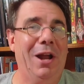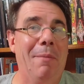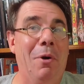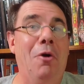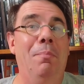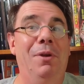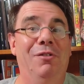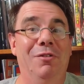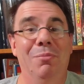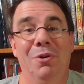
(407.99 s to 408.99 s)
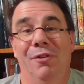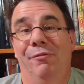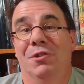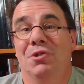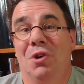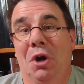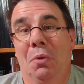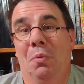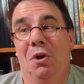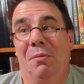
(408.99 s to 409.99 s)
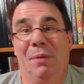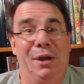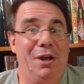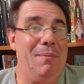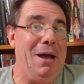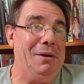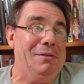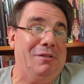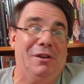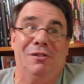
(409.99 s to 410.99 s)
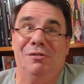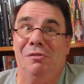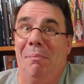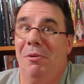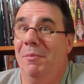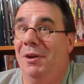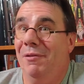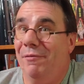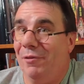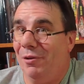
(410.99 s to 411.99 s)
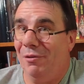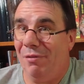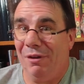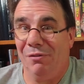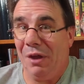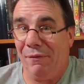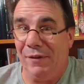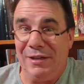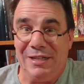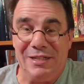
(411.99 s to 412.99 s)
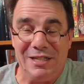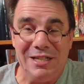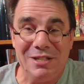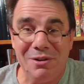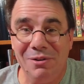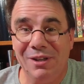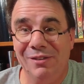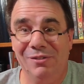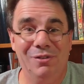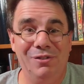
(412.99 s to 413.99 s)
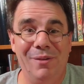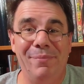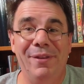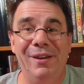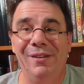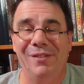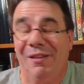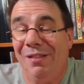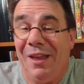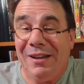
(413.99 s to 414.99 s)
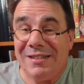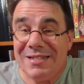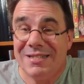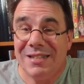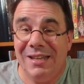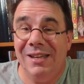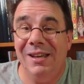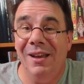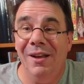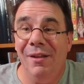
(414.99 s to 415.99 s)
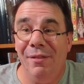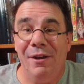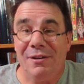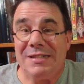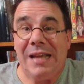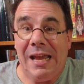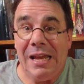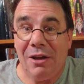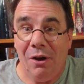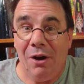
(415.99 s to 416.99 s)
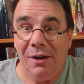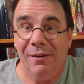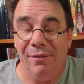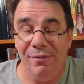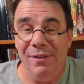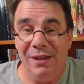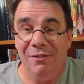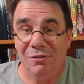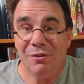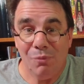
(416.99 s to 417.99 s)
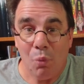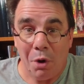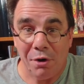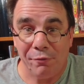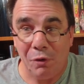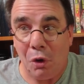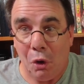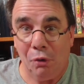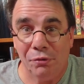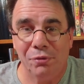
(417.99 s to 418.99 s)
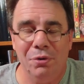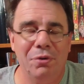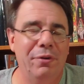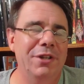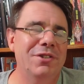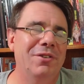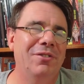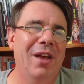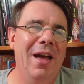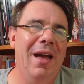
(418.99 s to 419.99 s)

I'm hoping some more official artwork might come out as a supplement for things like VTT tokens or something, because I'd like to see their take on these wonderful old school creatures.